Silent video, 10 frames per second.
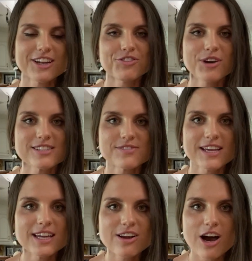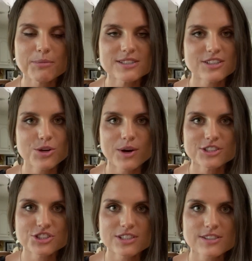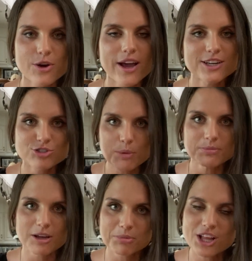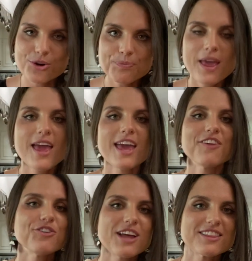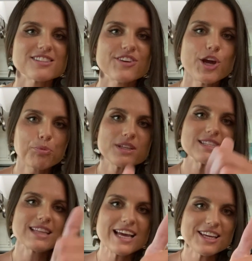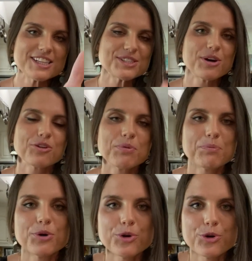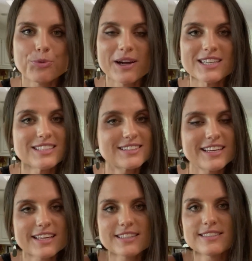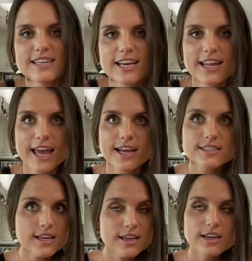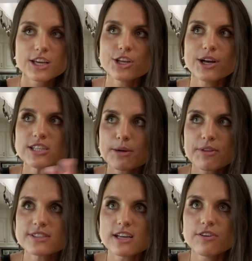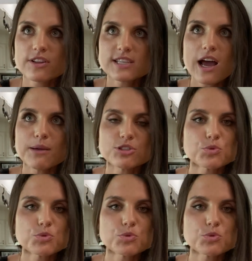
if you guys have any comments, any questions, go ahead and drop them down below. If you like this video, please like it so other people who might need to see it can see it. And, you know, I talk about this stuff all the time, just